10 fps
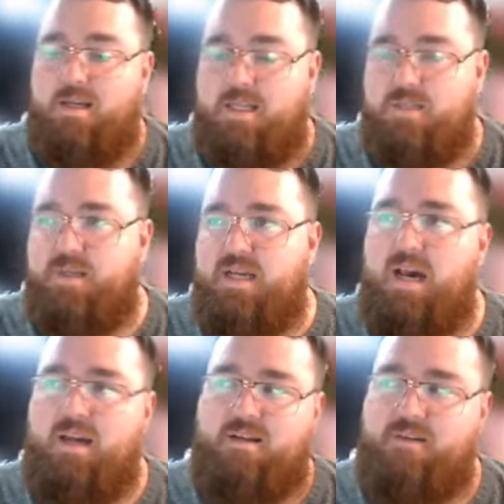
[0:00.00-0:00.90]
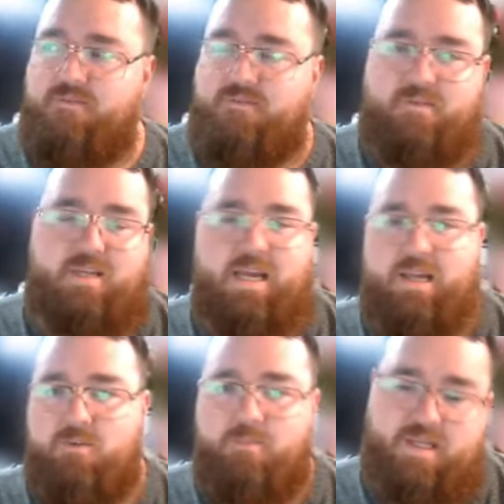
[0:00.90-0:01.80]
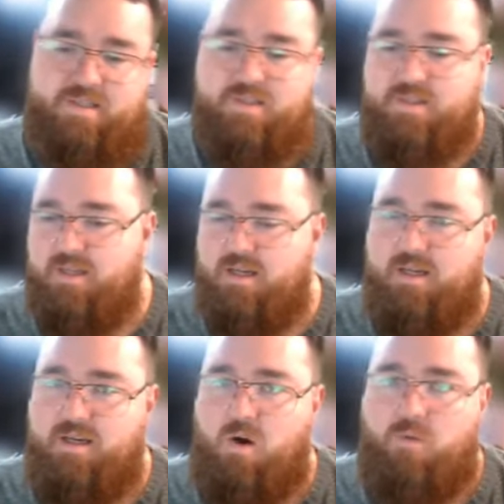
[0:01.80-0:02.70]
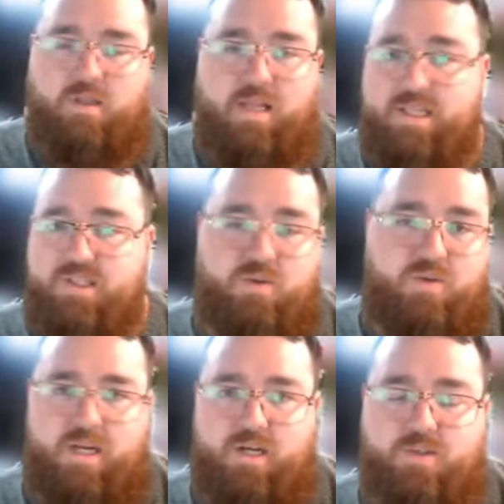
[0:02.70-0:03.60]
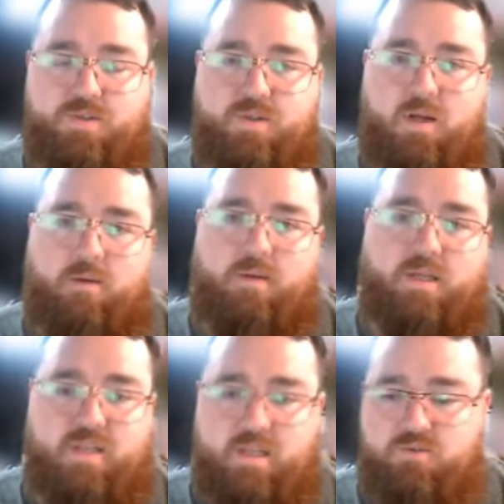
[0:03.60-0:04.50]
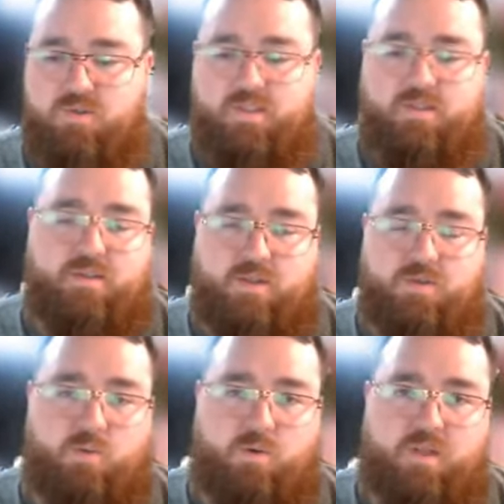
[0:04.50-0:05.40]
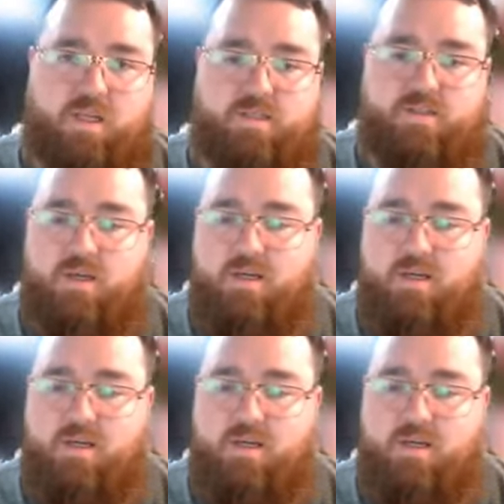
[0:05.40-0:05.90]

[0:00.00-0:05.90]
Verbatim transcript: He's been kind of hit or miss over the last two years uh, because of injuries and these other sort of things.